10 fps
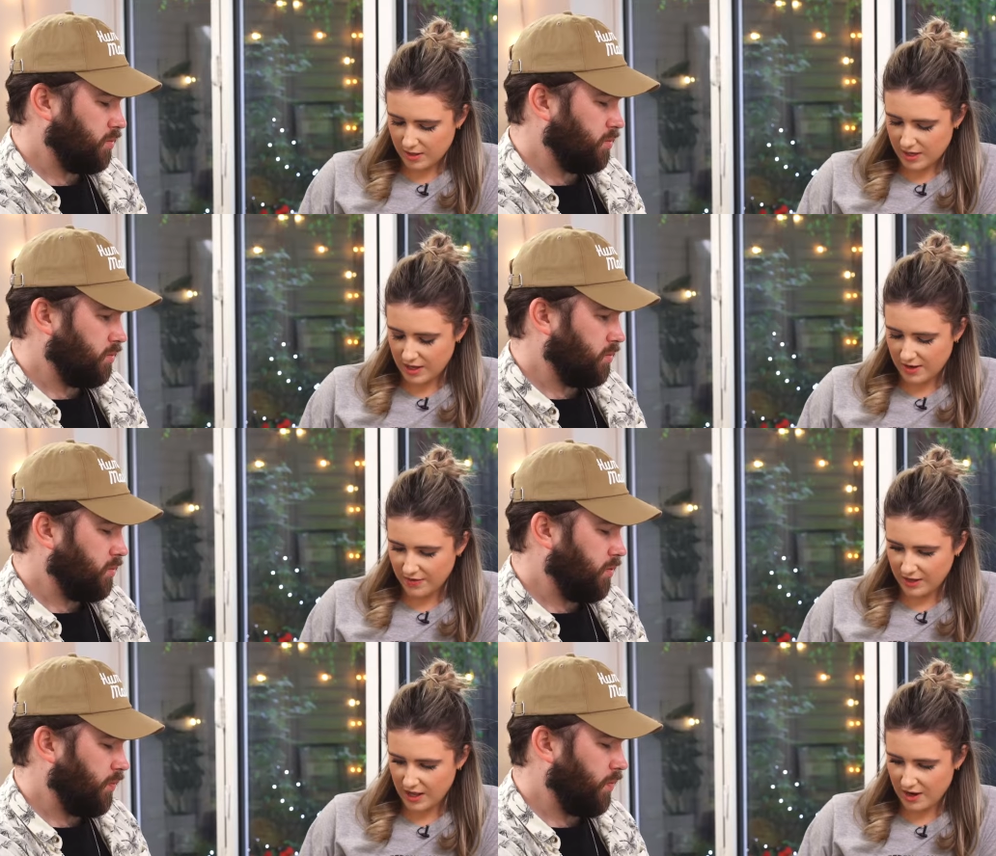Speaker 1: I love
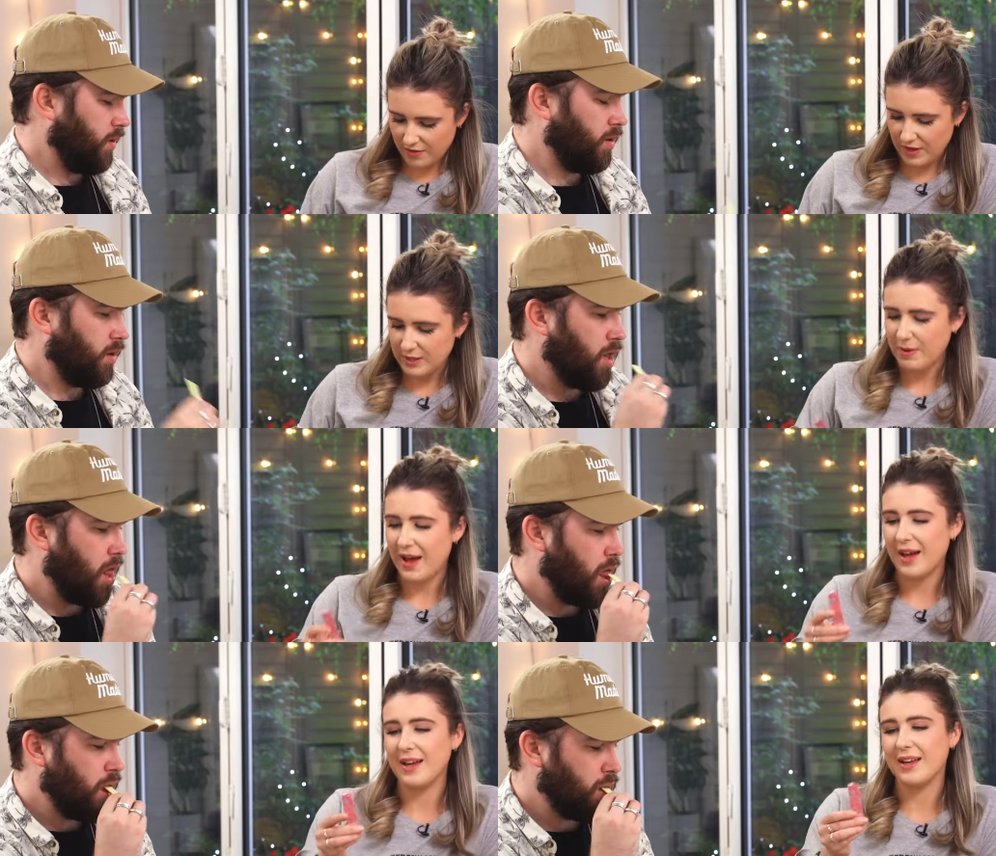the colour of this
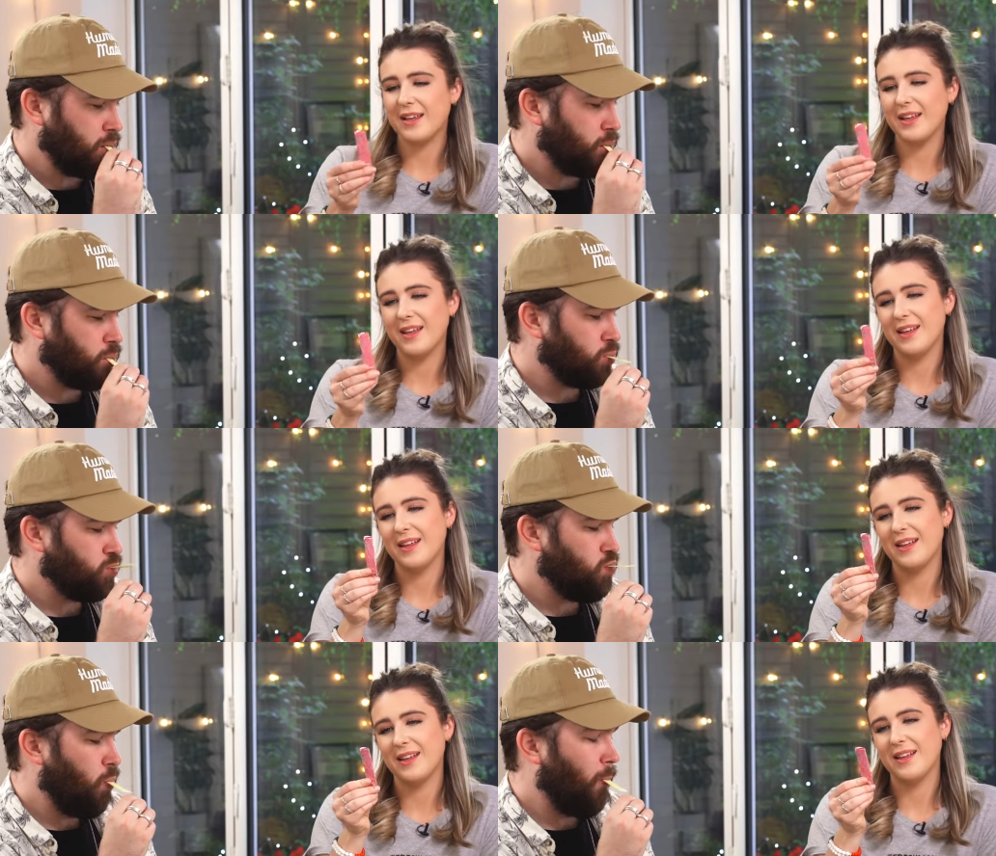pack.
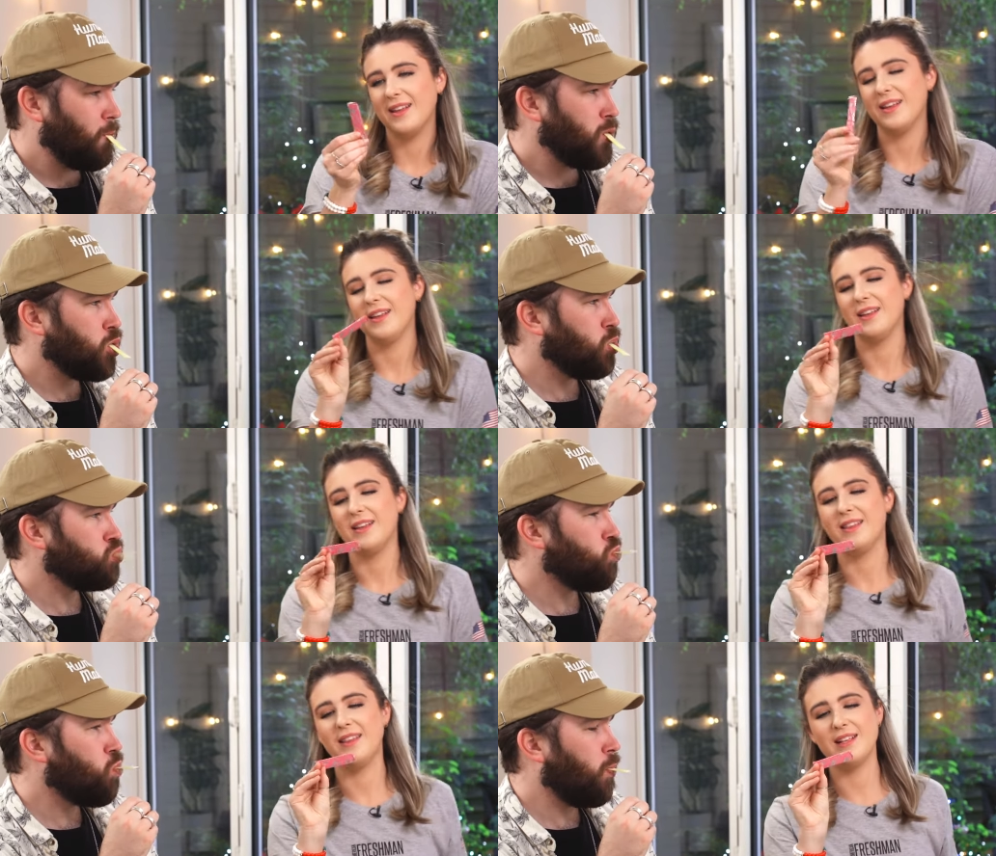
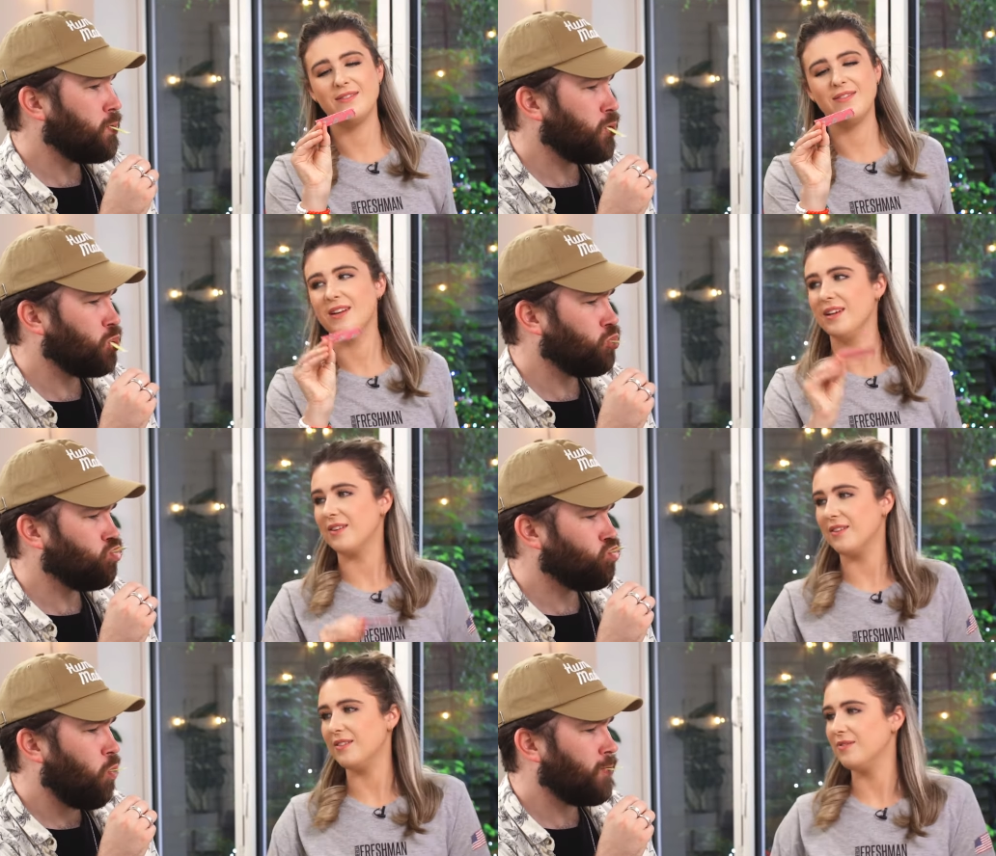That's really
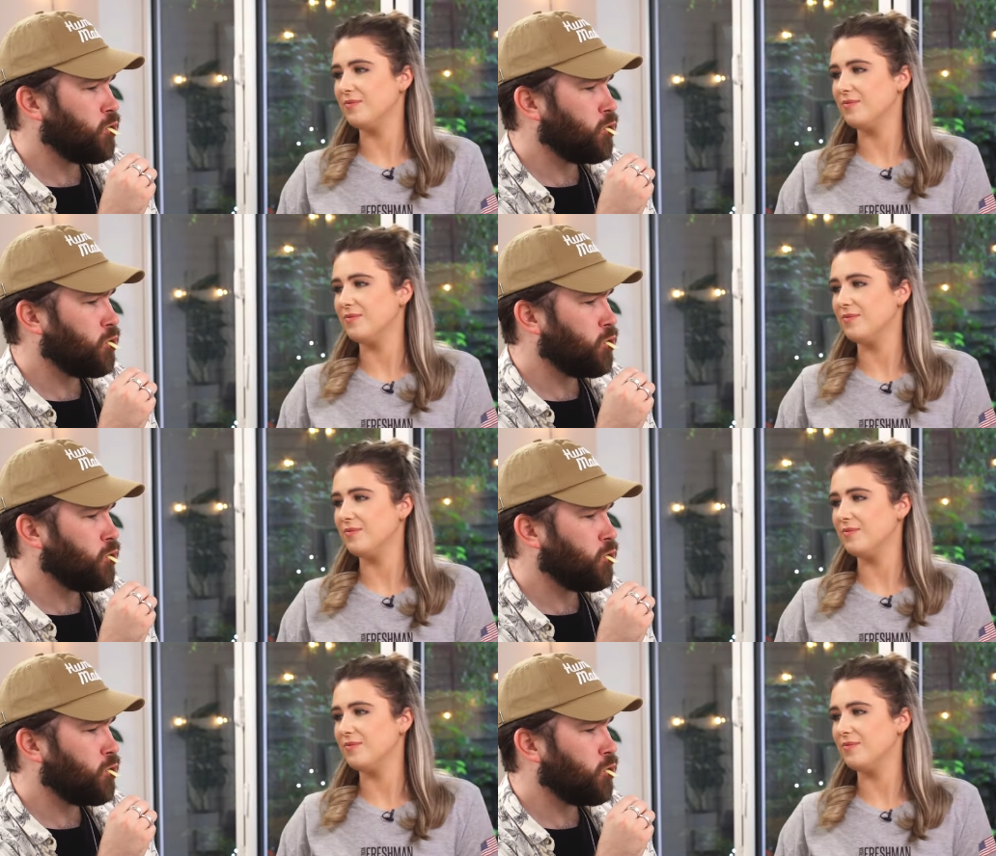cool